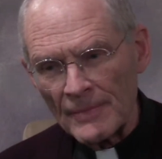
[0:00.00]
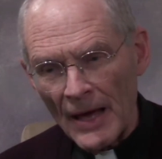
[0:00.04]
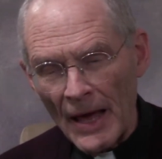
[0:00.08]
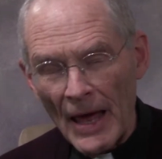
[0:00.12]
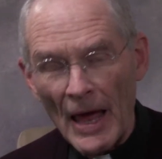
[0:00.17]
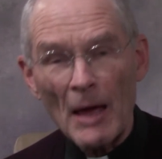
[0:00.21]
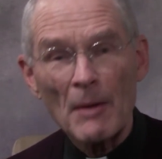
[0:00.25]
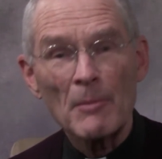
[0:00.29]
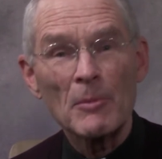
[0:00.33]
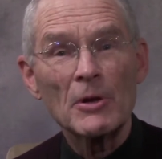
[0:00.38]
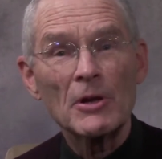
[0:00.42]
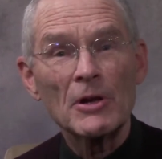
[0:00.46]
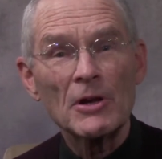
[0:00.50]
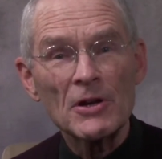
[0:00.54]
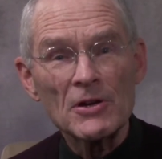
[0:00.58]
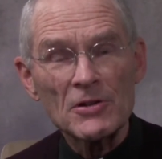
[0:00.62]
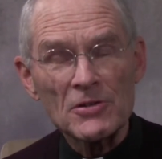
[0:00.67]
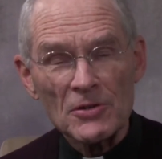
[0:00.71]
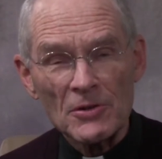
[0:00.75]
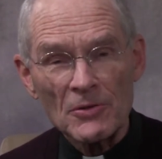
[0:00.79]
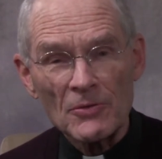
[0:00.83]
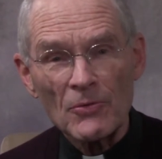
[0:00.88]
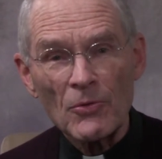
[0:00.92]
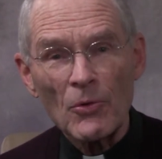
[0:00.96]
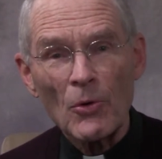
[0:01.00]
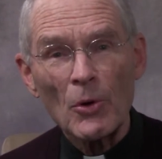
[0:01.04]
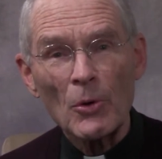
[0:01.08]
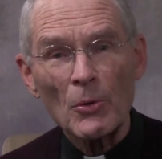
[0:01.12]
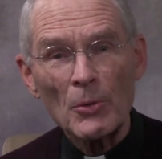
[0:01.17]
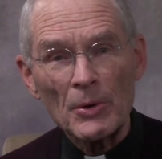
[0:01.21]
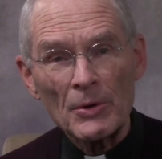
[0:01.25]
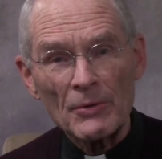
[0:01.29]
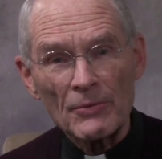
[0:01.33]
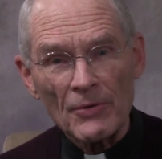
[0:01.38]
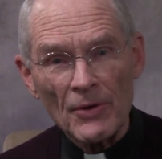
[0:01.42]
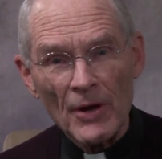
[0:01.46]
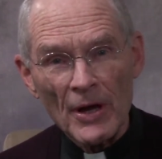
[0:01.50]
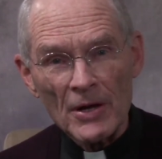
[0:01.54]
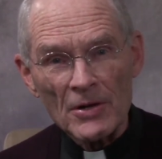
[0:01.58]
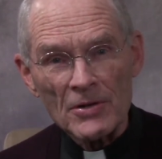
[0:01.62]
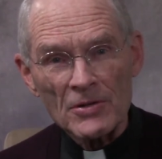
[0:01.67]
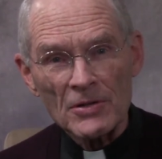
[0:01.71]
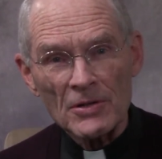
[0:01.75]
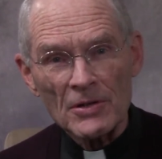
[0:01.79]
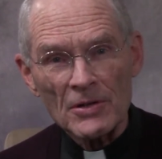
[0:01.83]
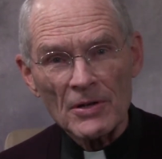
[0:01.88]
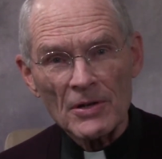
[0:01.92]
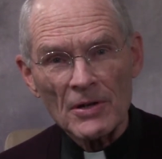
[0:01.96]
ammunition for
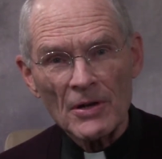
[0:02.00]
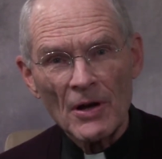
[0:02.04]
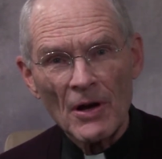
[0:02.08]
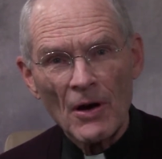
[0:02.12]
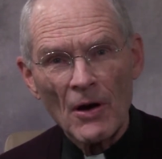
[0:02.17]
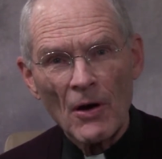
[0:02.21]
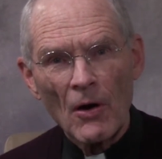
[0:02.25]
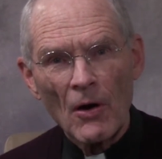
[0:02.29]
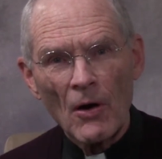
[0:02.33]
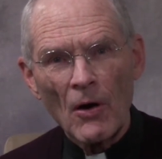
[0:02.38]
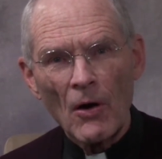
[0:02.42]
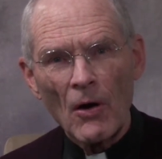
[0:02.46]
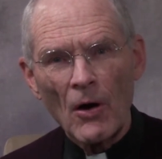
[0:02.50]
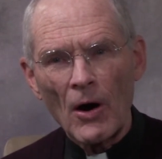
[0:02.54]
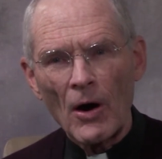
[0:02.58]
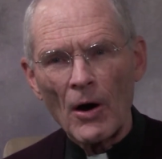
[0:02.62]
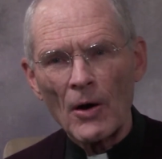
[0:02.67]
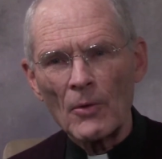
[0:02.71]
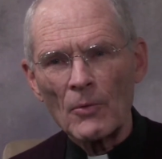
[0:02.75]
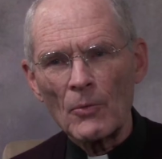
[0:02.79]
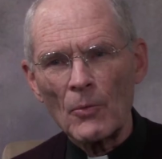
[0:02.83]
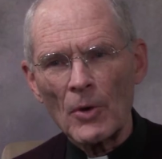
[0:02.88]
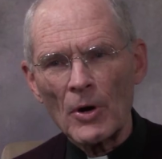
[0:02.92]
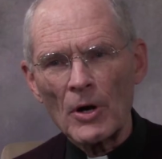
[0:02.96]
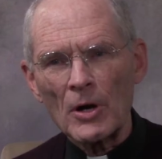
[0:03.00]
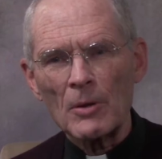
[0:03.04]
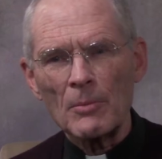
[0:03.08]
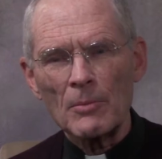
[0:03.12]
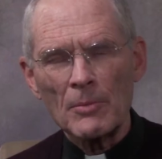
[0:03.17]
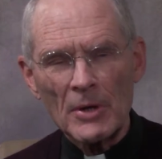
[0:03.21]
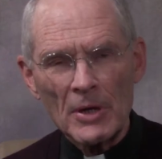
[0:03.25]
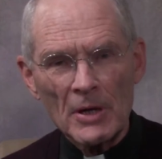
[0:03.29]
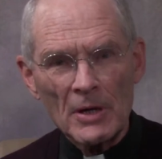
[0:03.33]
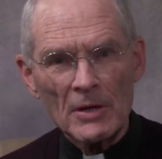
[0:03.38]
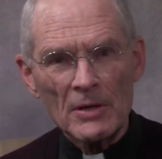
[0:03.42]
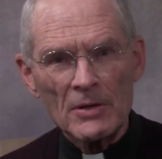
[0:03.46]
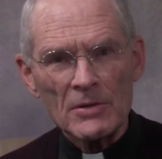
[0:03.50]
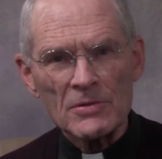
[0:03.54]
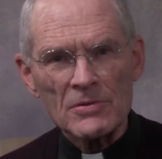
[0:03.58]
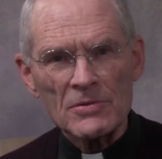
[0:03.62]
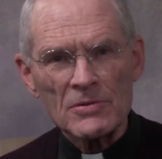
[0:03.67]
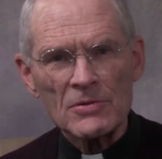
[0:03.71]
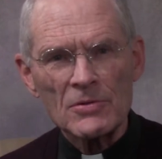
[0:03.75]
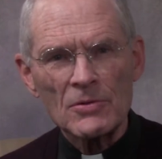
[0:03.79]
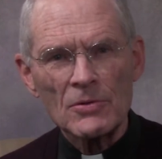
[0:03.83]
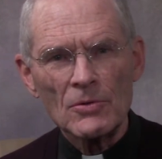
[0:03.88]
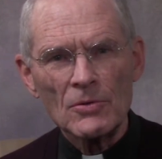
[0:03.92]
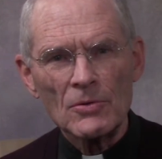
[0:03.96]
reflection on what it means
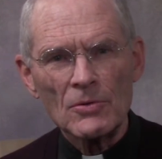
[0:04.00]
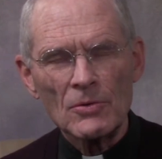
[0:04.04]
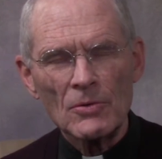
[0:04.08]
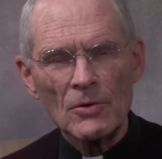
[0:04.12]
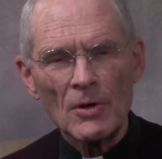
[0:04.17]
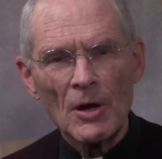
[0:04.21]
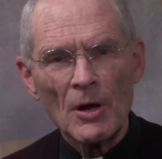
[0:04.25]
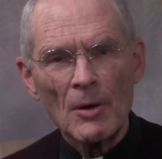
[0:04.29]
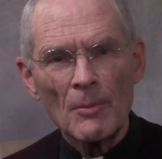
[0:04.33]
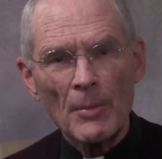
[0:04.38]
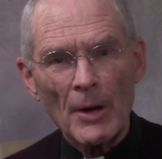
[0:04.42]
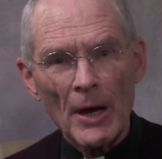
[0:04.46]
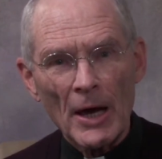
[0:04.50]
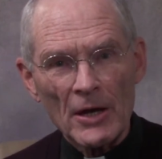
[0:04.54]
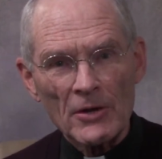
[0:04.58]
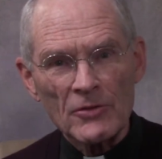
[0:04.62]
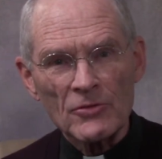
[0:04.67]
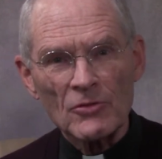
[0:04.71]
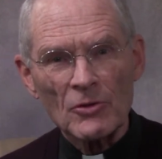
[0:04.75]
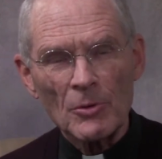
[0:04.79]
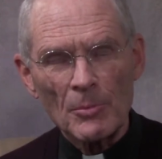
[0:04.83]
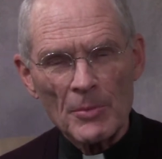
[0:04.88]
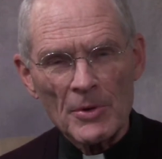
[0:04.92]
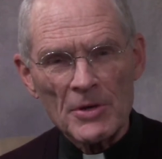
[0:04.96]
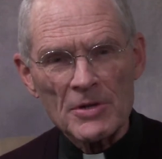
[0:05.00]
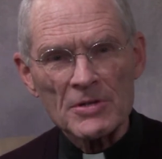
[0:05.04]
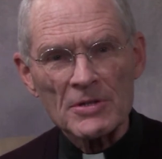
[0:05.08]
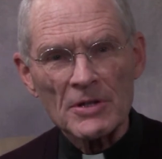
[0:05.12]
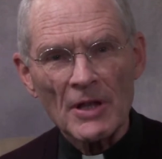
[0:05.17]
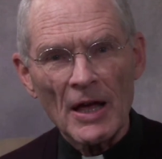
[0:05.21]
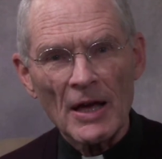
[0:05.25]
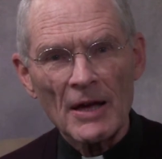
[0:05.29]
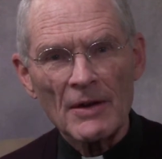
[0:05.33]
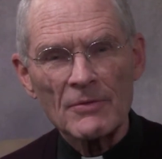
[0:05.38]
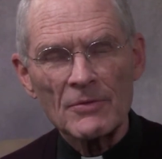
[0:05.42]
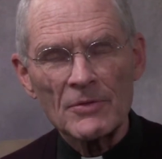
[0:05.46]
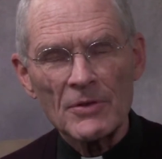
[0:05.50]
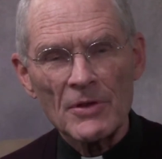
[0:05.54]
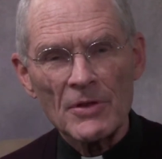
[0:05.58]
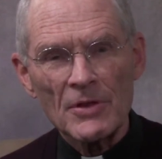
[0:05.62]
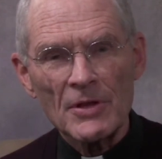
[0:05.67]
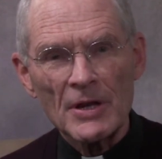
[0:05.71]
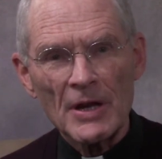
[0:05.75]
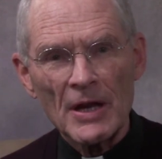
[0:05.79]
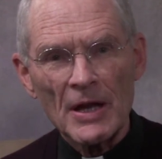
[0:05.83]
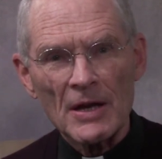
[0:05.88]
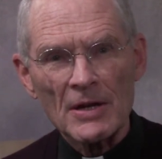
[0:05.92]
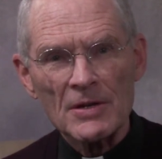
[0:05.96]
to pass from this life to
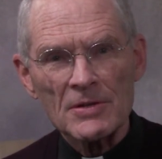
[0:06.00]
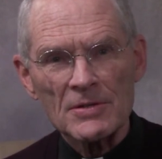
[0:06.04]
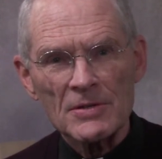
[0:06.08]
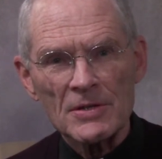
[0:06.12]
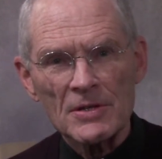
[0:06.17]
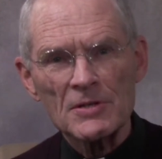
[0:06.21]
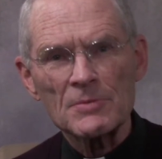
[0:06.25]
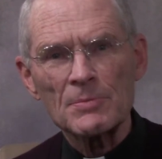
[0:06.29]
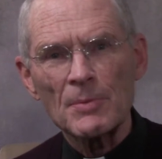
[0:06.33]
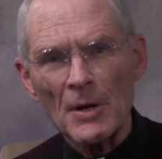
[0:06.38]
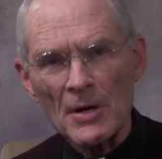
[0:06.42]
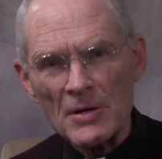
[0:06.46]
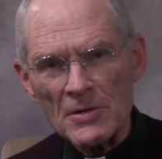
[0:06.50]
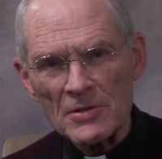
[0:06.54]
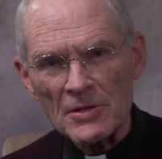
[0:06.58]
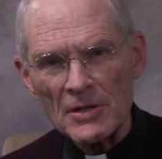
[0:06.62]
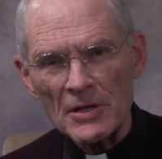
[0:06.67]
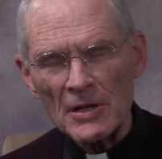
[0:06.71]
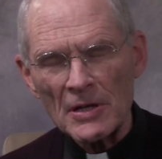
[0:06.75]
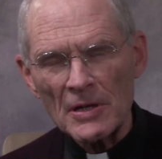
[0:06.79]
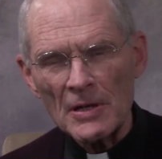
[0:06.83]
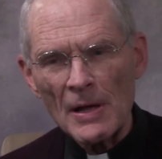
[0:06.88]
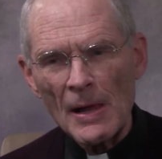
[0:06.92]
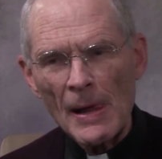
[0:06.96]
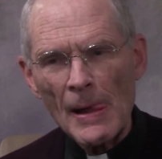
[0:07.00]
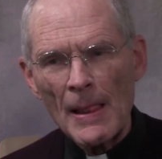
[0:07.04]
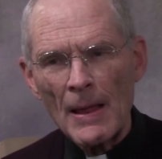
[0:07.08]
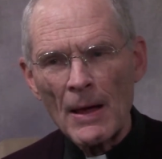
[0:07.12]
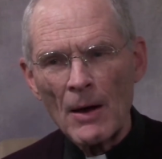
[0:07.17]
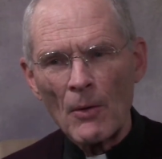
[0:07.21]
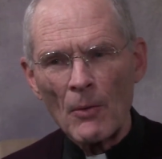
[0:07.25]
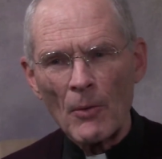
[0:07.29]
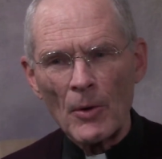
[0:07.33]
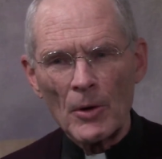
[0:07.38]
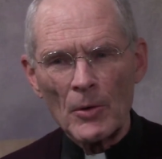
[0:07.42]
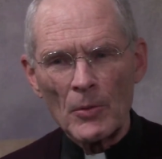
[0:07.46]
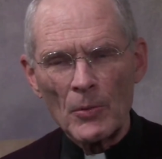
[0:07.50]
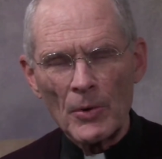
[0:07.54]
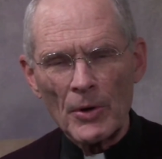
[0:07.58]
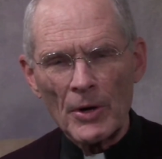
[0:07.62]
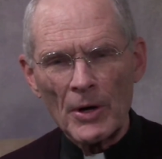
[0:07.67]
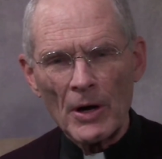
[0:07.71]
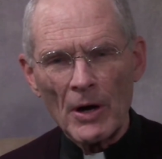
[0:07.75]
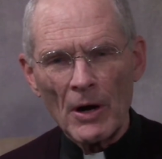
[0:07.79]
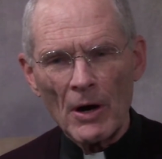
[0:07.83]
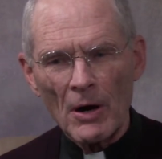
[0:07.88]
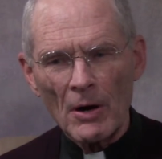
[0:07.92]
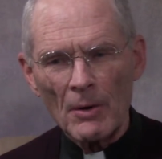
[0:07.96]
the next, especially when
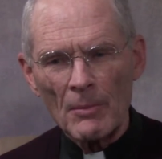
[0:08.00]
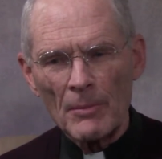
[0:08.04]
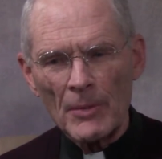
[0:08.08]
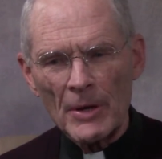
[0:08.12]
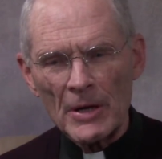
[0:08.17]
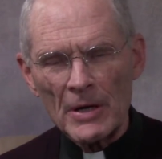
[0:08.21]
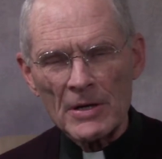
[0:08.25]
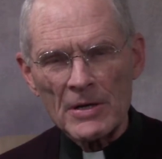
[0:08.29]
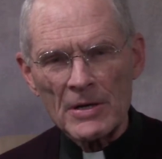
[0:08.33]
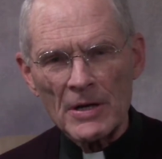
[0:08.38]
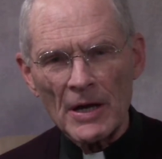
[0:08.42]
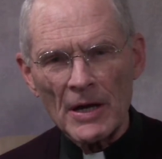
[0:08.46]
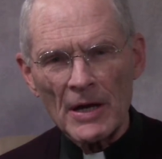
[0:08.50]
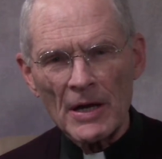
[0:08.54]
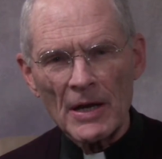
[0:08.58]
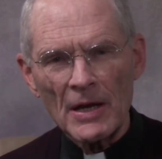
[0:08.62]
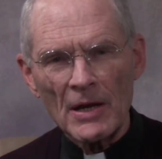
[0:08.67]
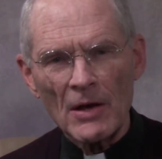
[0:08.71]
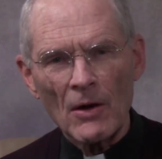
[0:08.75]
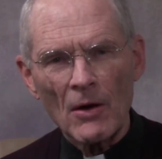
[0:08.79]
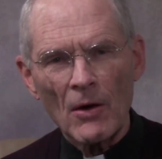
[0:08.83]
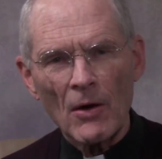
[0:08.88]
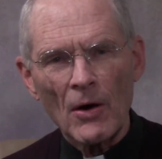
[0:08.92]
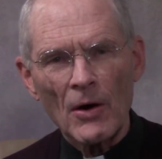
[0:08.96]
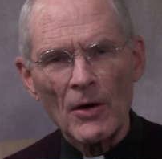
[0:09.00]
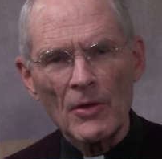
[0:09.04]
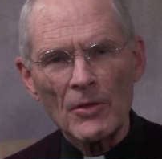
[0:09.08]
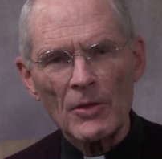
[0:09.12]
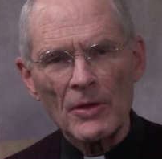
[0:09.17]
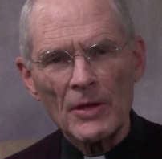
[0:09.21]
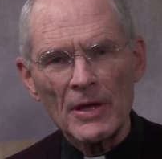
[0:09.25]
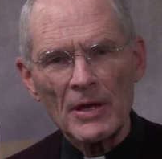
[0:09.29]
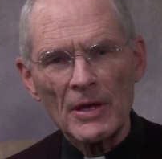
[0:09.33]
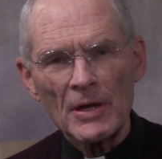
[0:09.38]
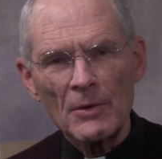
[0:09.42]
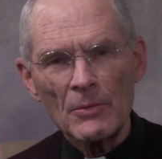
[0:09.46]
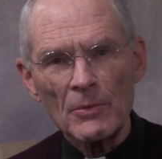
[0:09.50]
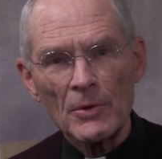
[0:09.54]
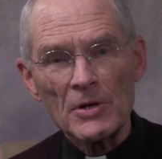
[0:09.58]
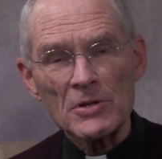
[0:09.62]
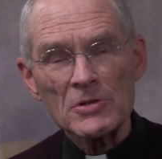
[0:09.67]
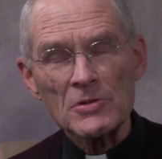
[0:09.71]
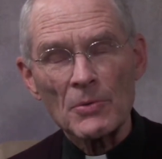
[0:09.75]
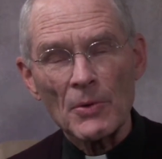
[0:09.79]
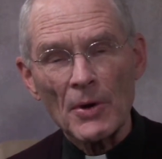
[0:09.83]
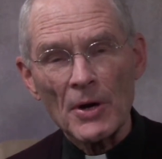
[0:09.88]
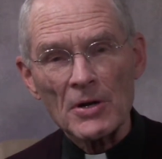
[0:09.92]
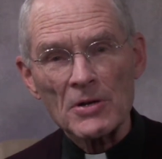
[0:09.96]
we are meditating on the
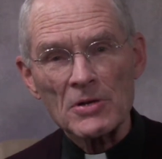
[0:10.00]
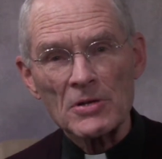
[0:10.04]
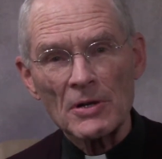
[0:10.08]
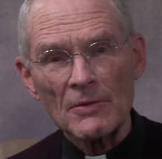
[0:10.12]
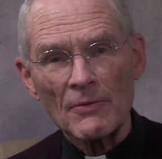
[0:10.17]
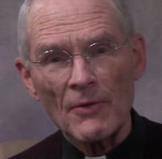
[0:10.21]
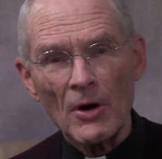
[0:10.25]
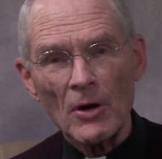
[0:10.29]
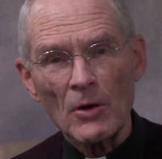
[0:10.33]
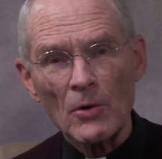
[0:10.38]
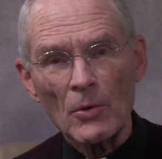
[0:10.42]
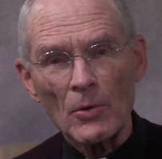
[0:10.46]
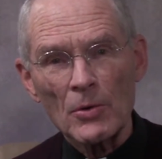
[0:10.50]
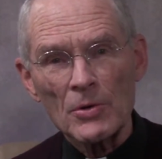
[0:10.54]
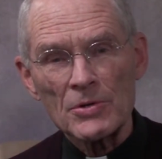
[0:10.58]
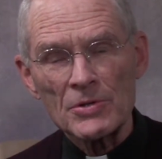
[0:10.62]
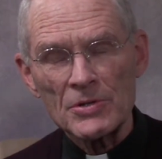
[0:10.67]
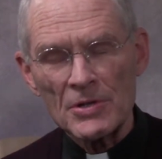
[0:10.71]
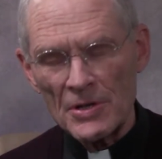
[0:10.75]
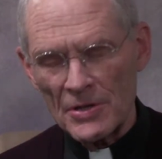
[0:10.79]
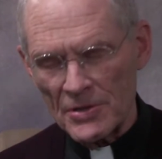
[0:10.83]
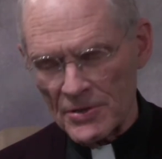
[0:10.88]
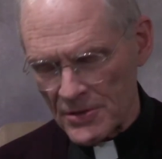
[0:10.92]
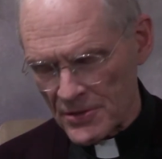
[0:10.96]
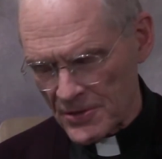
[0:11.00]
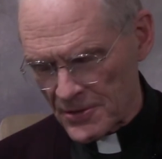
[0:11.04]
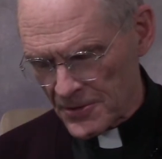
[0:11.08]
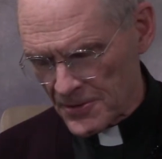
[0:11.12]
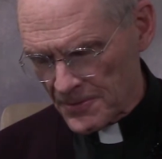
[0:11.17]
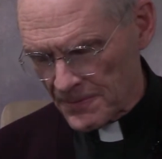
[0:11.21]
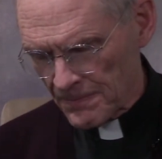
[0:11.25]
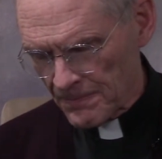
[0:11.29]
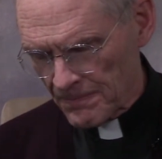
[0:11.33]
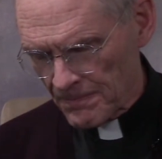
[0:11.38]
resurrection of our Lord Jesus.